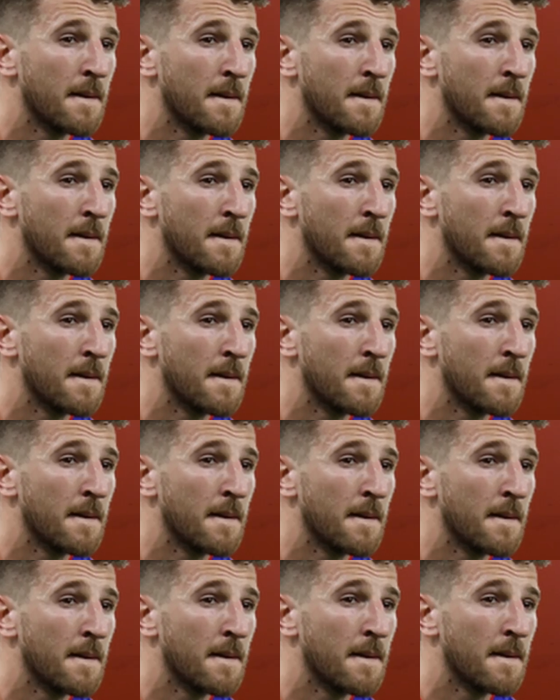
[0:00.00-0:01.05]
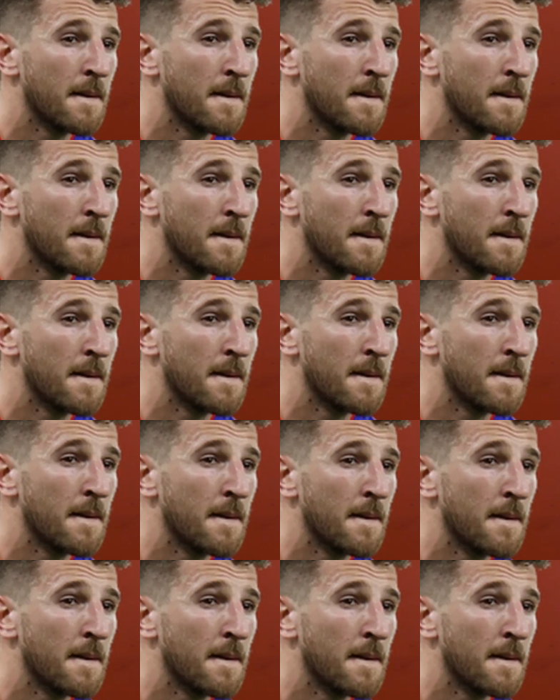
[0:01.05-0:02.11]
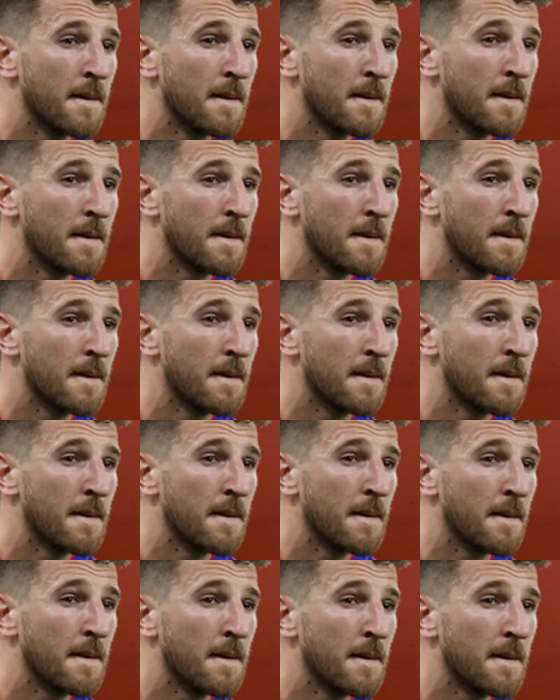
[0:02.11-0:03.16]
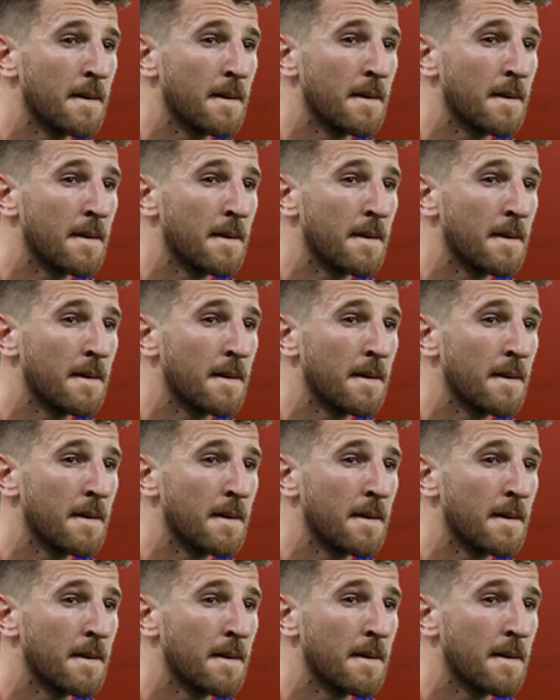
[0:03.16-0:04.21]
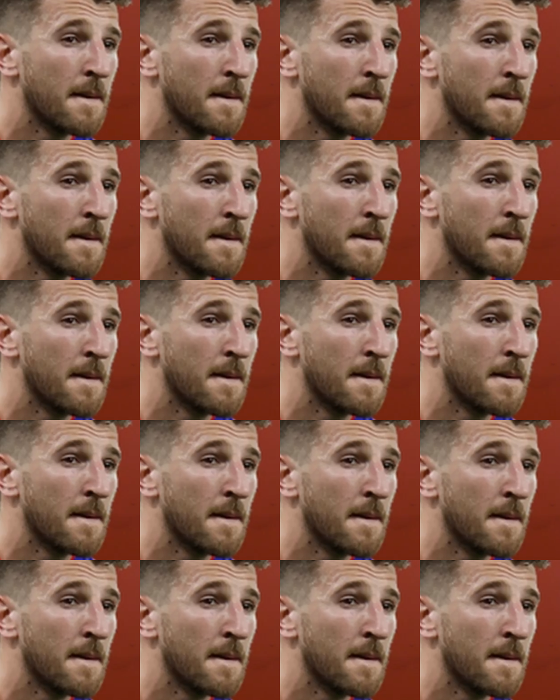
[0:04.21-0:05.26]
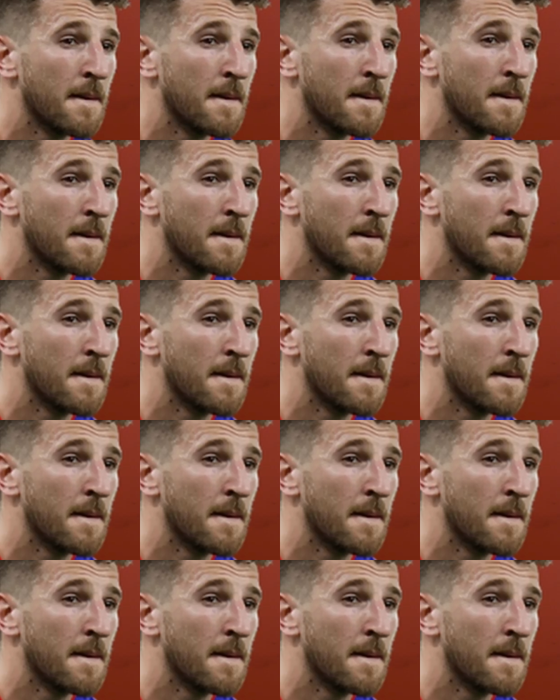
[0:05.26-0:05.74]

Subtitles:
[no speech]